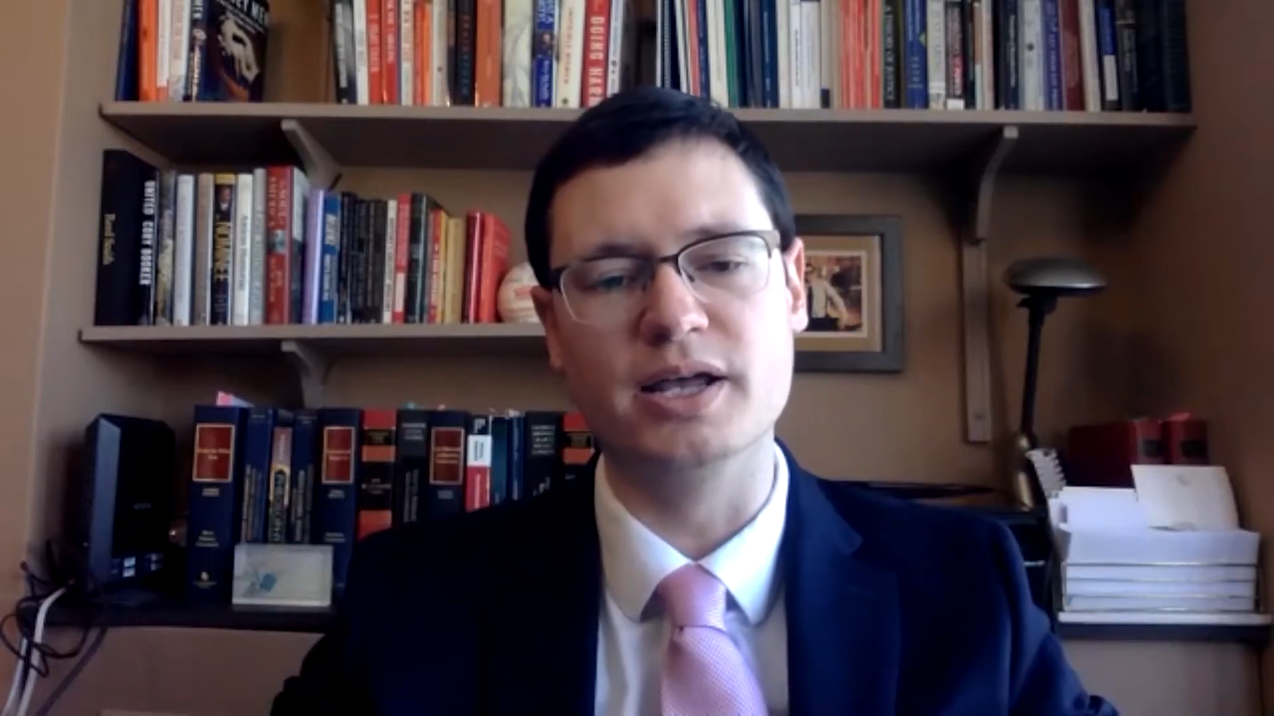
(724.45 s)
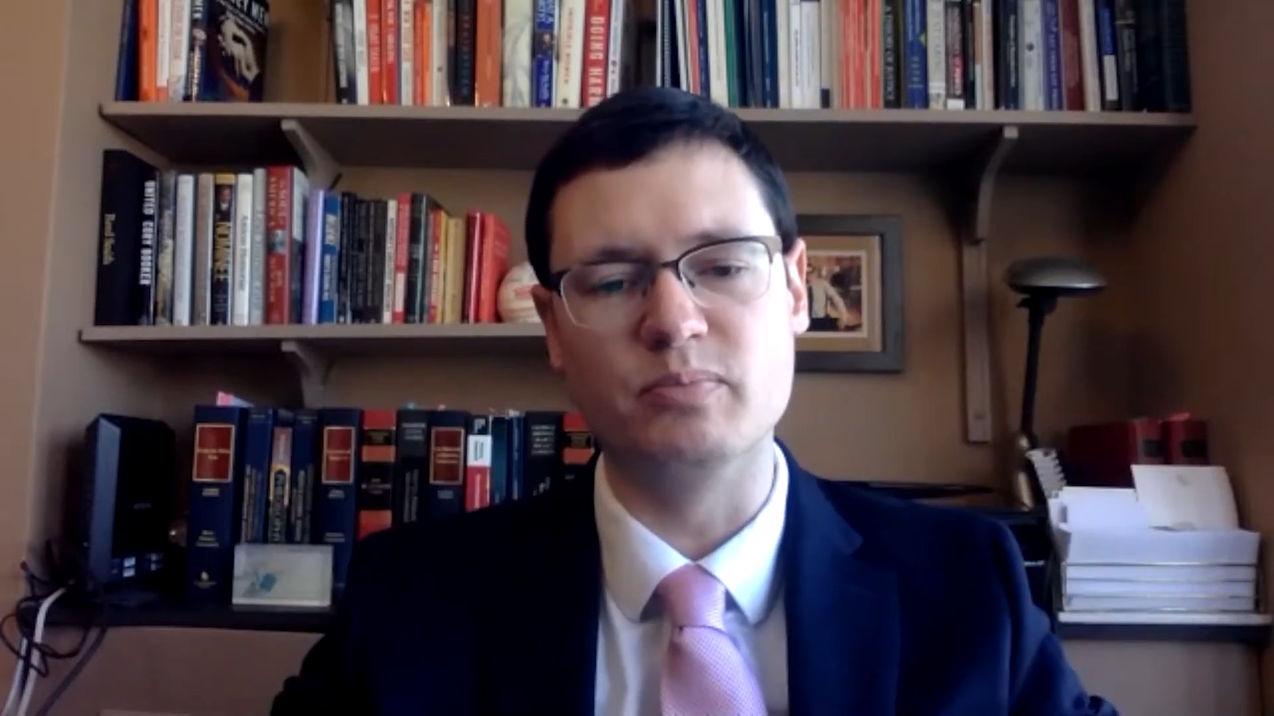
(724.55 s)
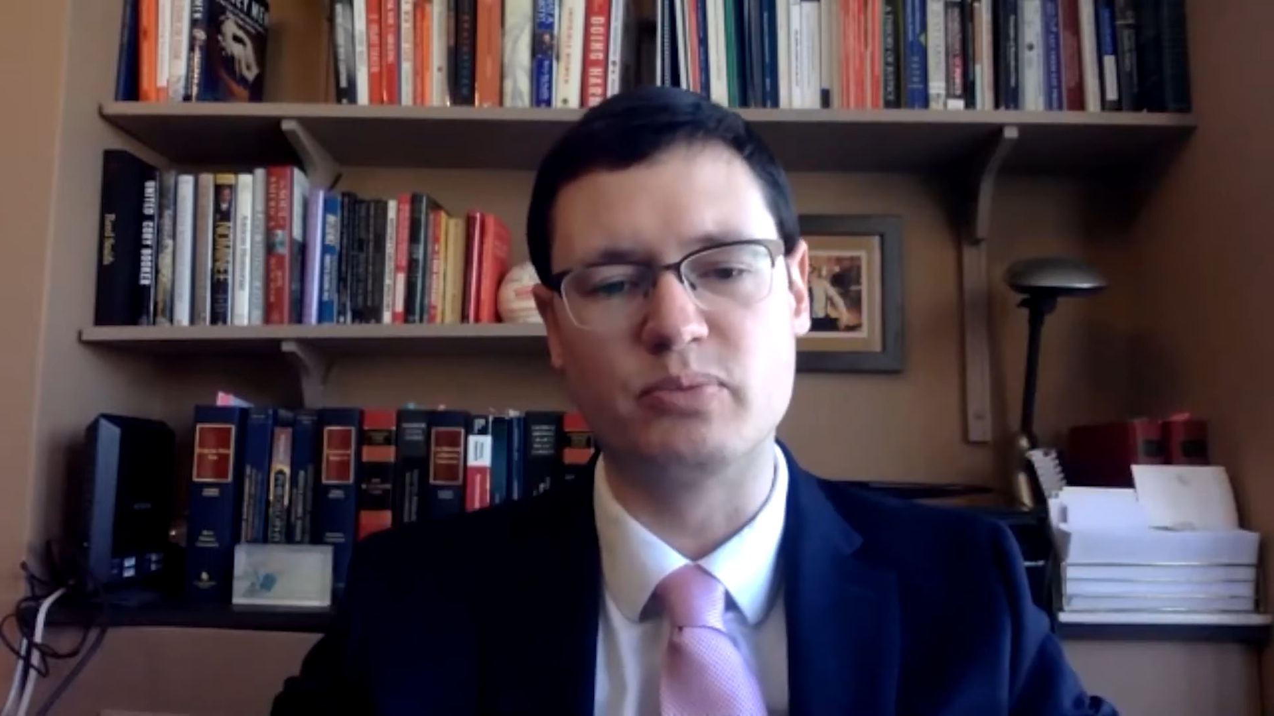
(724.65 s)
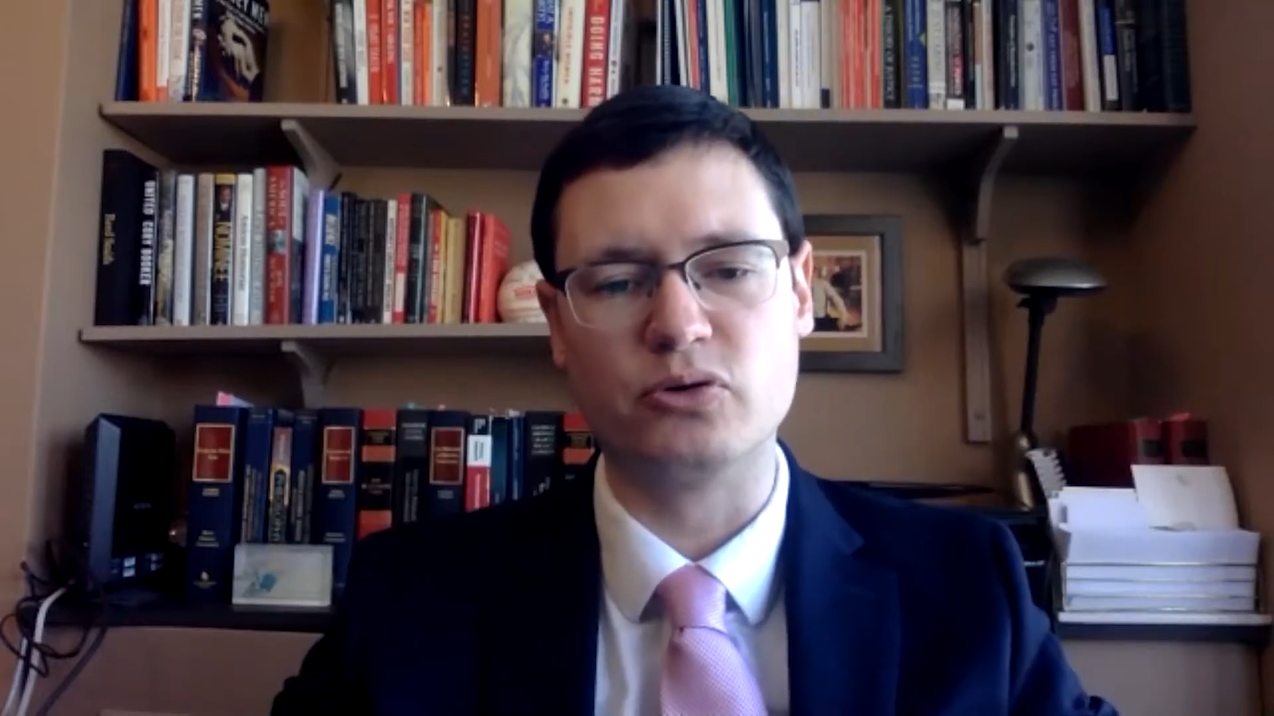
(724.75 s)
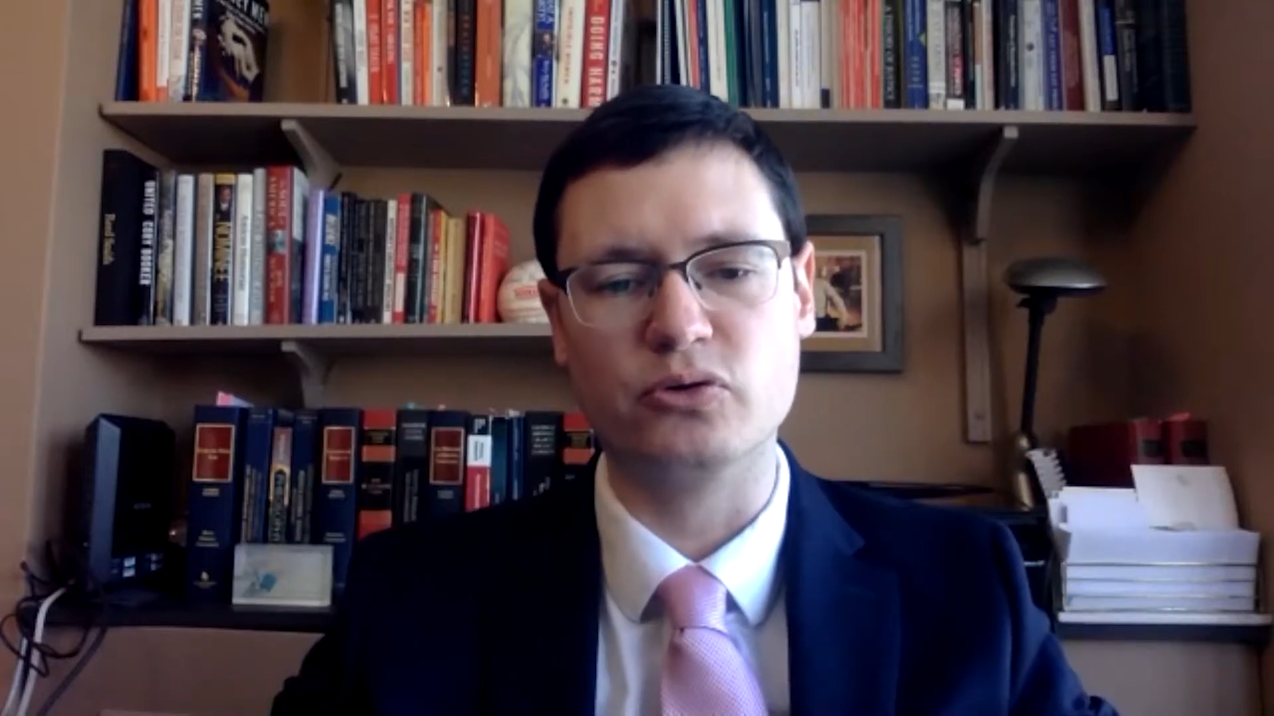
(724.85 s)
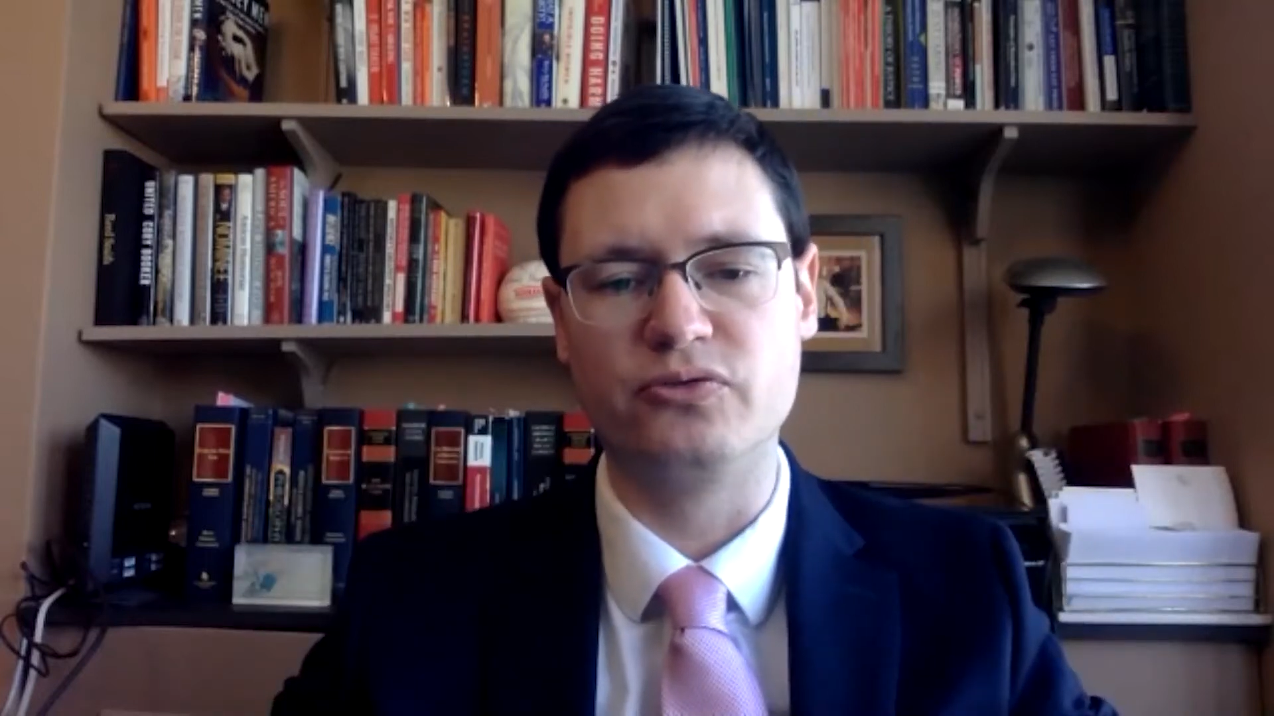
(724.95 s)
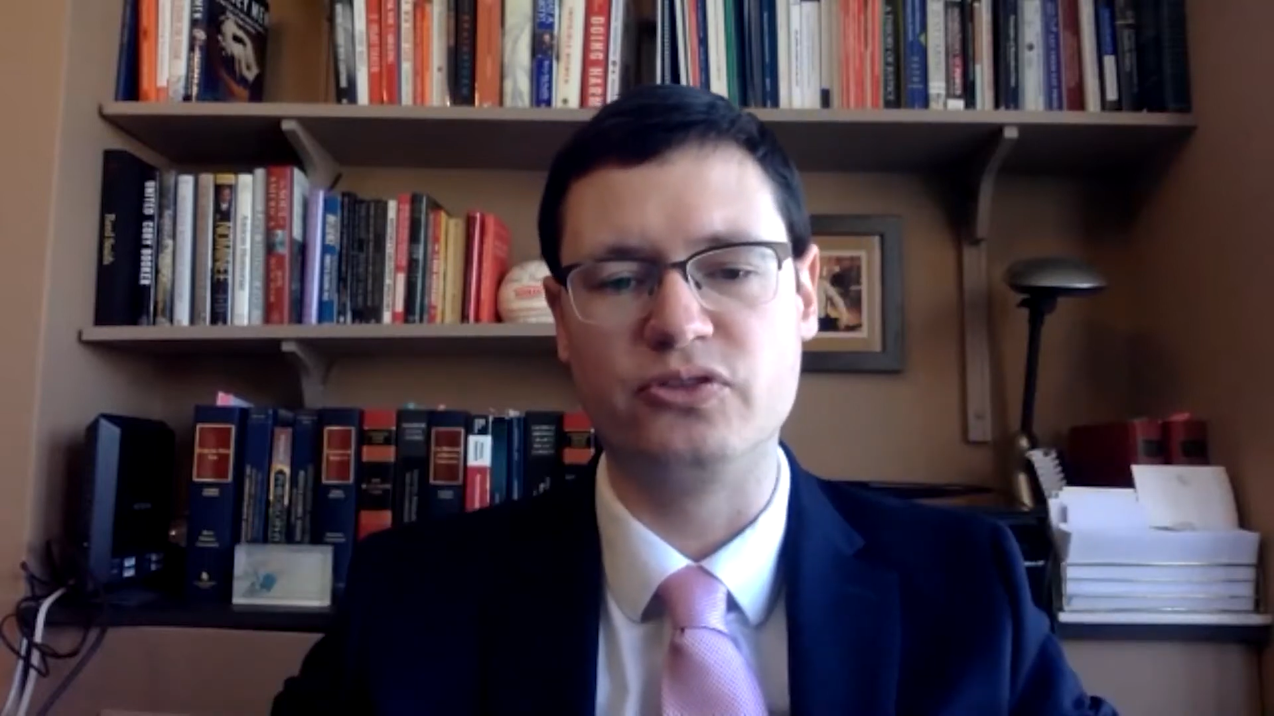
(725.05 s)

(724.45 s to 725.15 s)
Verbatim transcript: improve